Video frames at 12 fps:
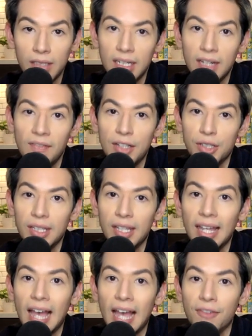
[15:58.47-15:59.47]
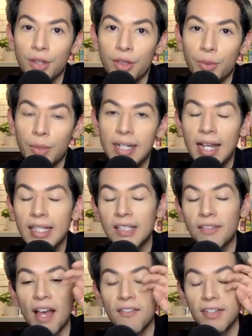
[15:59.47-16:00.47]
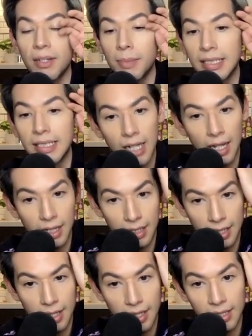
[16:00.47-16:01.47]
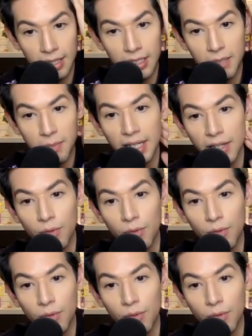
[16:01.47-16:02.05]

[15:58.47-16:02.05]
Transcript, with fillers: And eventually, like after three days of having to be stuck in the Dominican